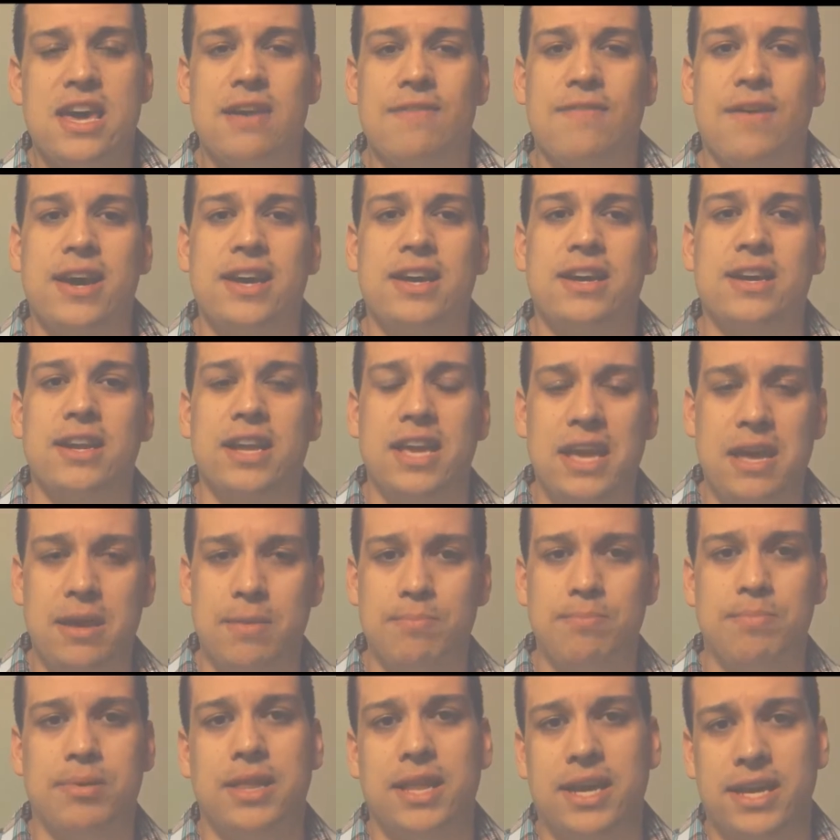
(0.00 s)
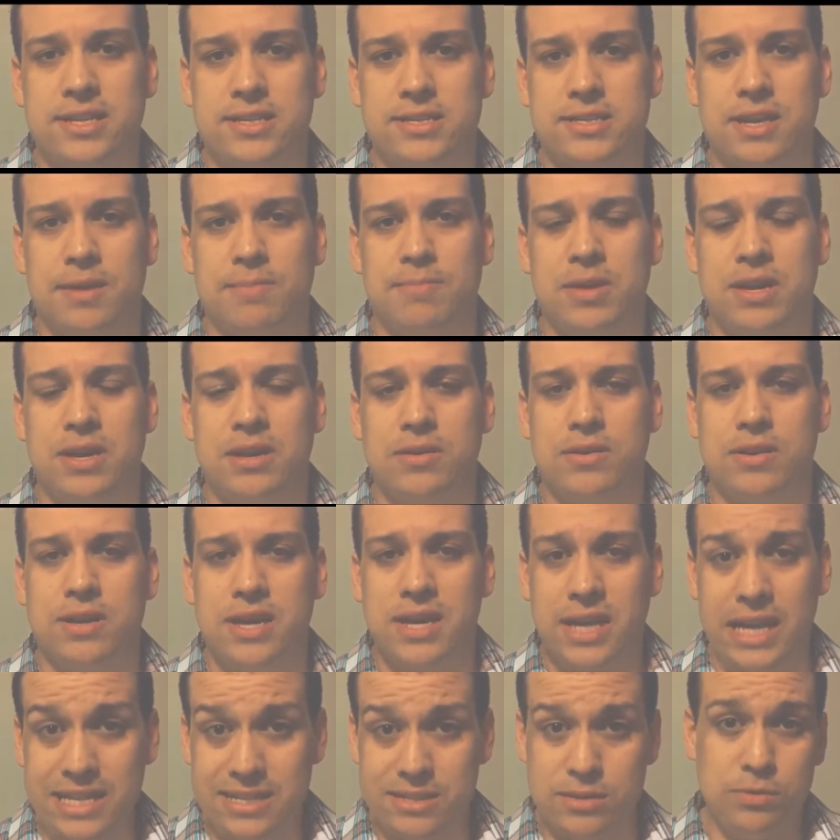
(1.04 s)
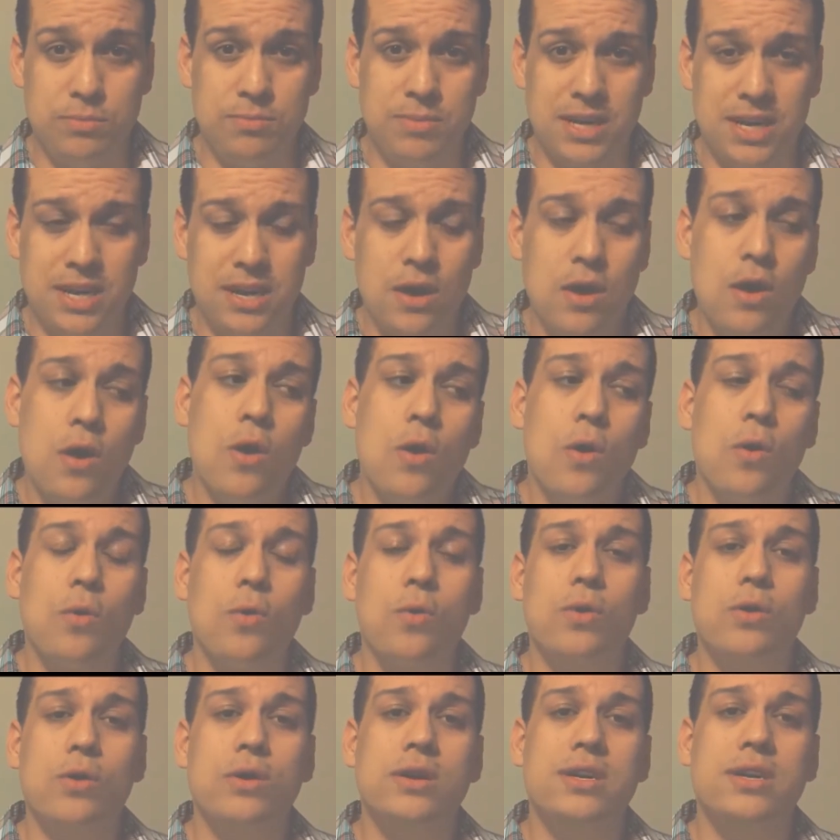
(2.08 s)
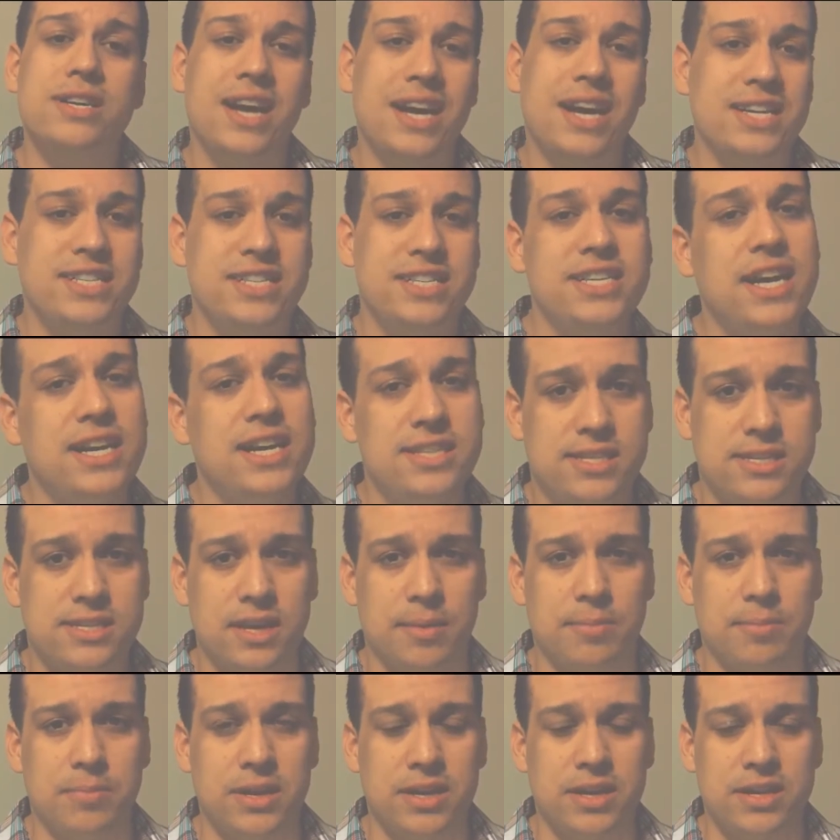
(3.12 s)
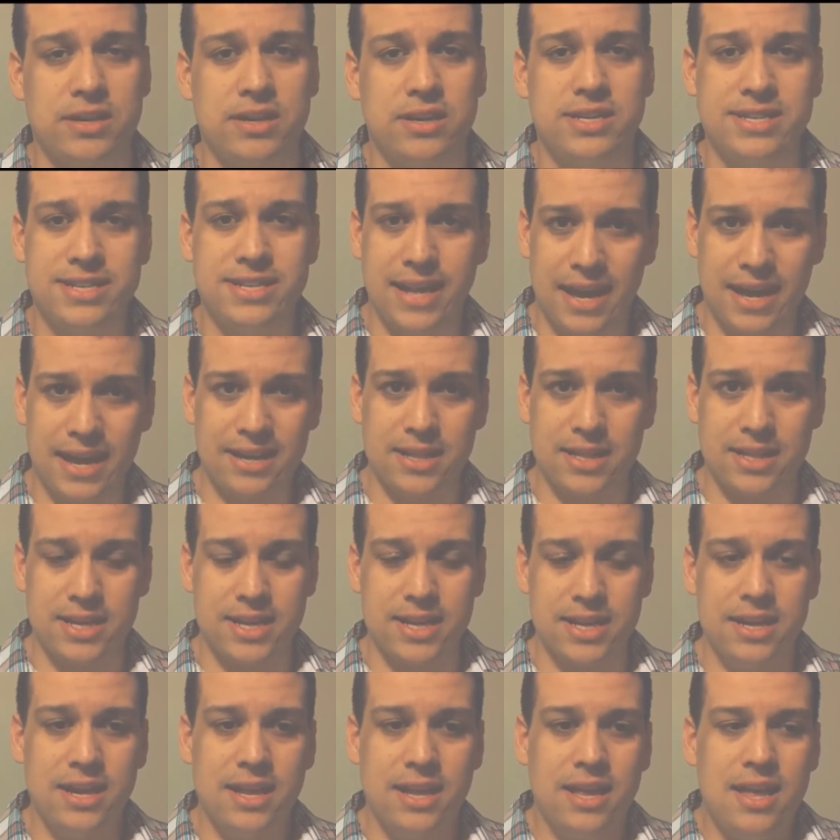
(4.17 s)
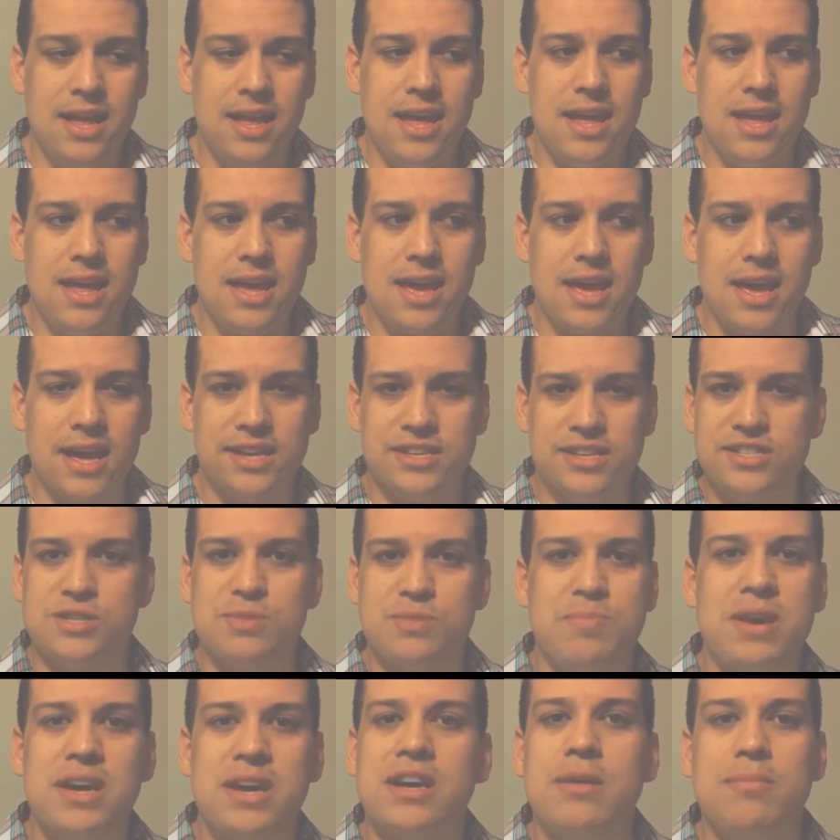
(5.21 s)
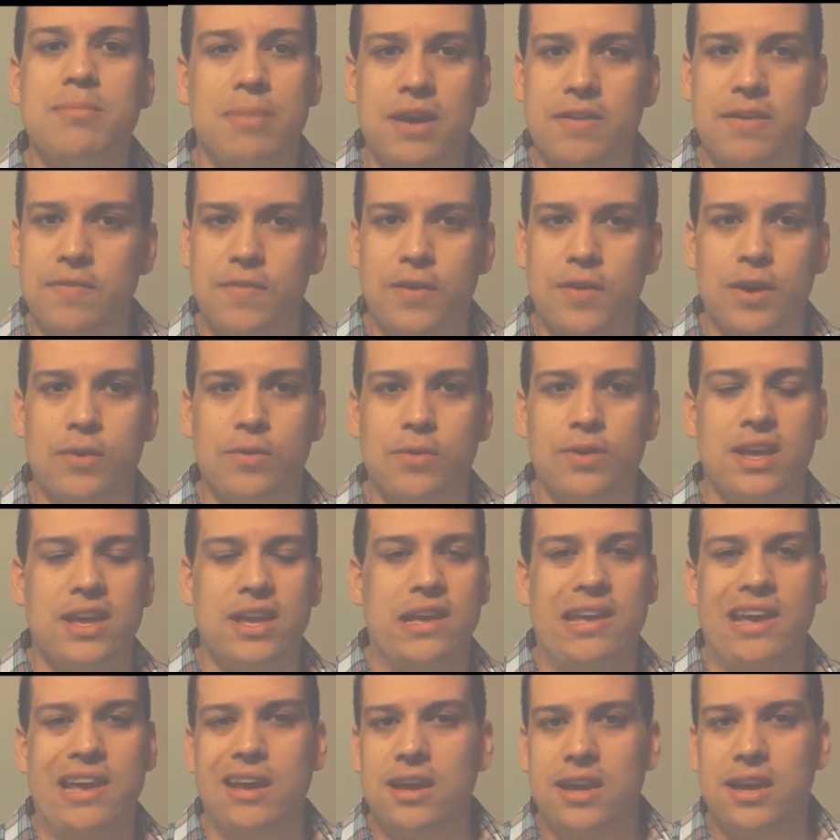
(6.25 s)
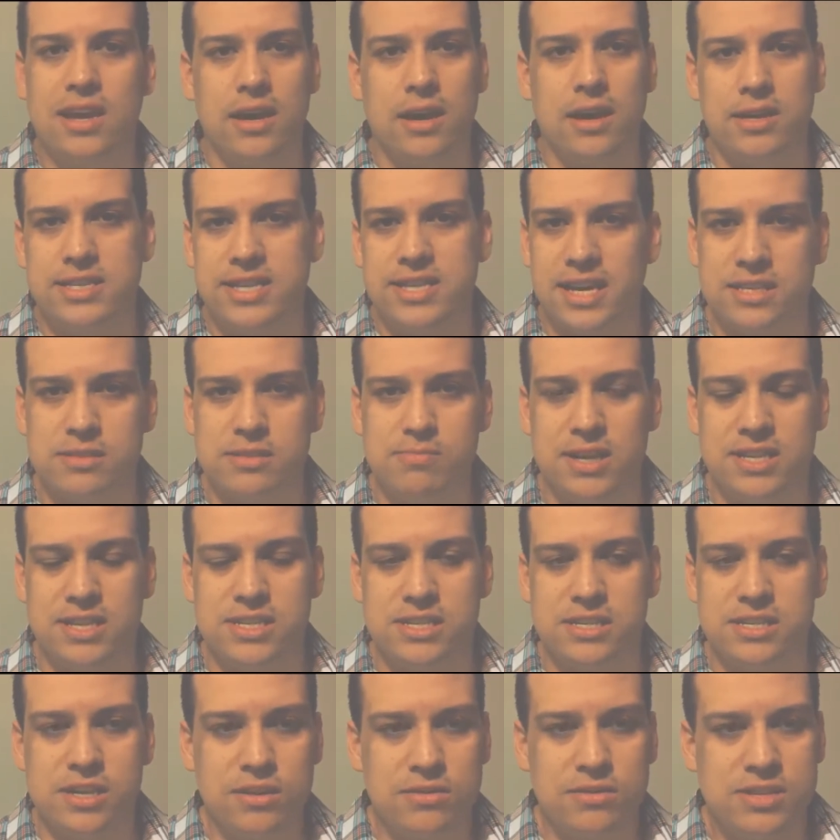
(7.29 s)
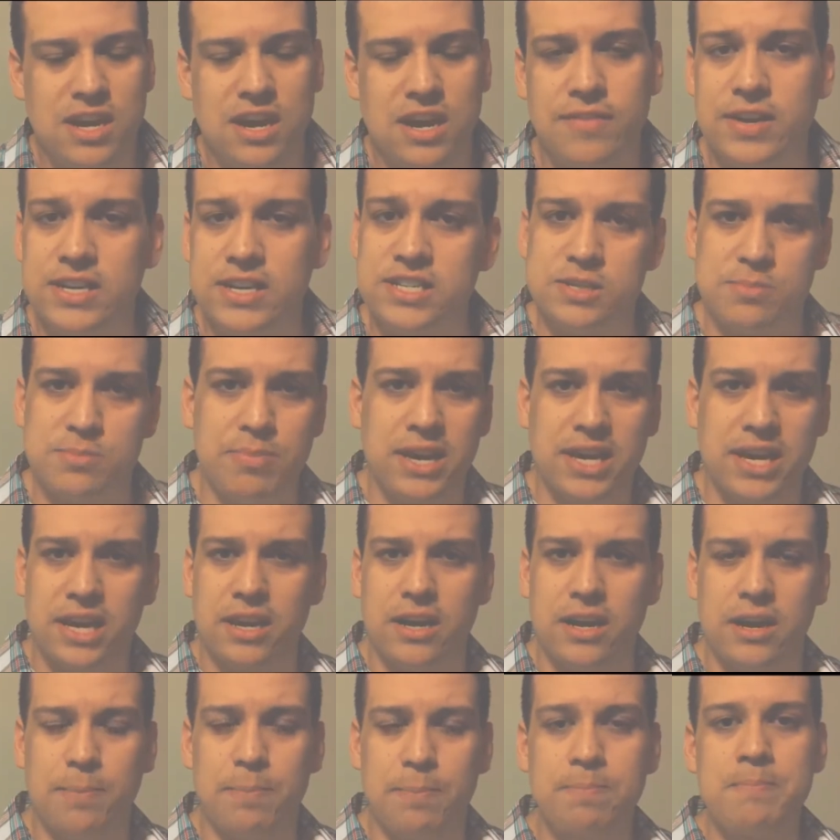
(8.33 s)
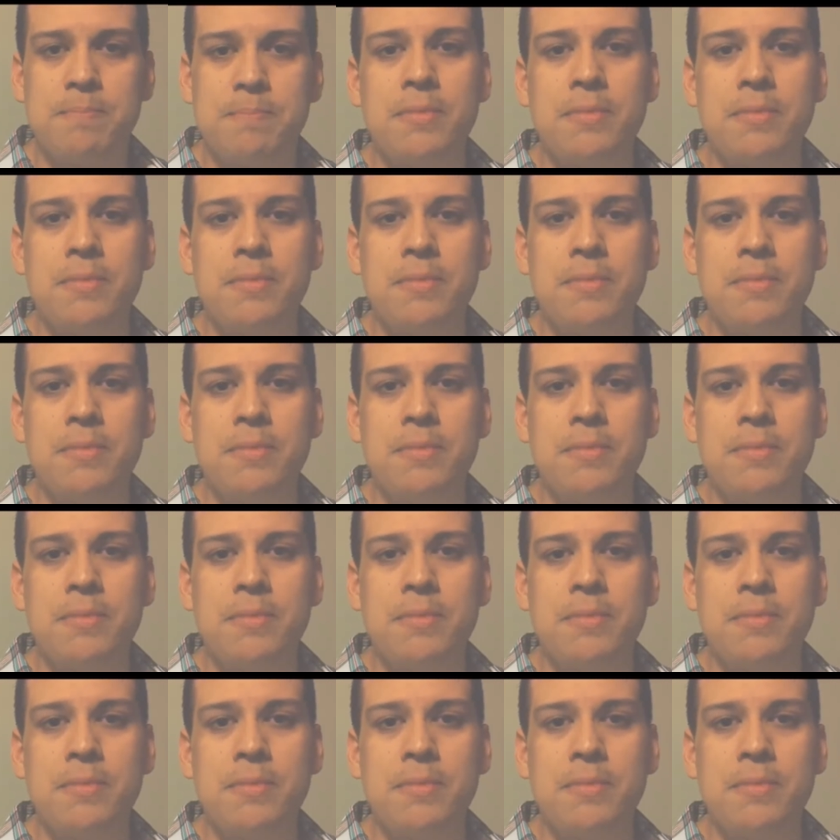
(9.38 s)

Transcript: if I could implant something into me or digest something daily and just pick up my phone. A text message goes off, I just pick it up